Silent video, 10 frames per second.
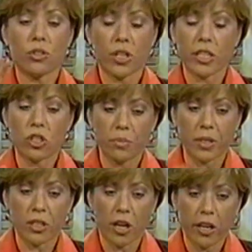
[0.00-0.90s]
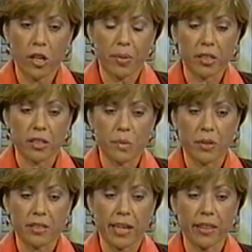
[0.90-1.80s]
strange to be talking about this
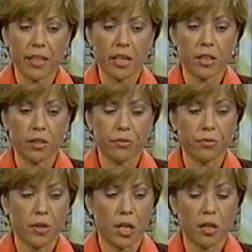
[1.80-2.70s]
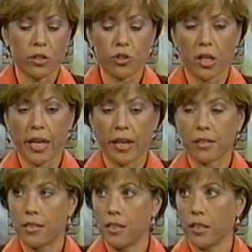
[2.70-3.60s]
because I think of a drug
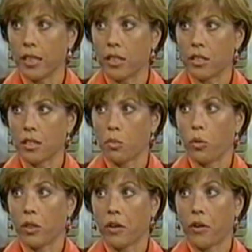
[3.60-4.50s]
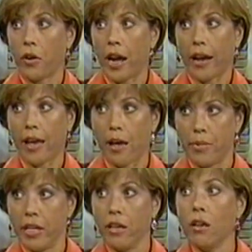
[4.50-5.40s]
addict stealing to support their crack
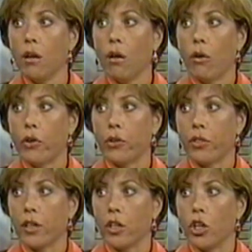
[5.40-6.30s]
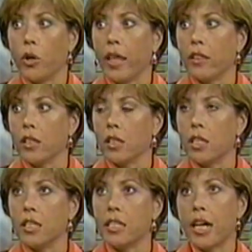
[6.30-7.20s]
habit, or and
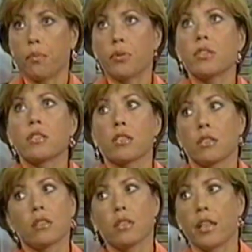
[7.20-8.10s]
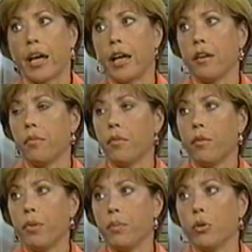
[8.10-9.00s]
the depths that
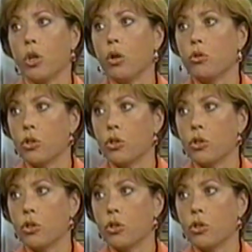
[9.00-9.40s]
people go